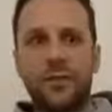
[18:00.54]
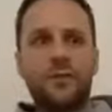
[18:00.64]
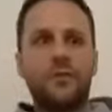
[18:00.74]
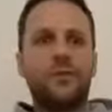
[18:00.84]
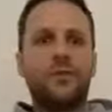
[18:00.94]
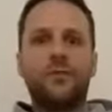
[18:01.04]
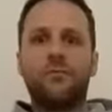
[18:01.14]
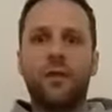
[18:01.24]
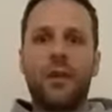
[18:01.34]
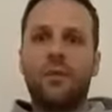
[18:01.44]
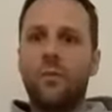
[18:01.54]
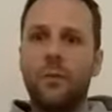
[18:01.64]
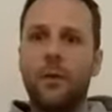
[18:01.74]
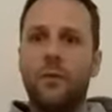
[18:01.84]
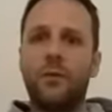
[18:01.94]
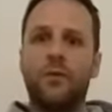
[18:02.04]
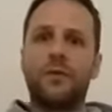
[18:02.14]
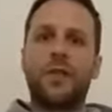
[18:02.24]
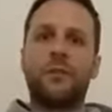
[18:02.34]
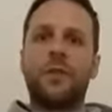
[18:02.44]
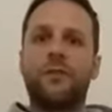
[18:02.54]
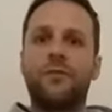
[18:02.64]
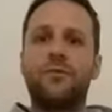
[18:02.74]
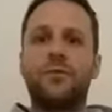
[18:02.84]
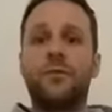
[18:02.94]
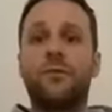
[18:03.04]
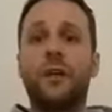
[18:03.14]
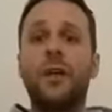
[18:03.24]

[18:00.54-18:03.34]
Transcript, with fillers: you don't rely on willpower the whole time to get through stuff,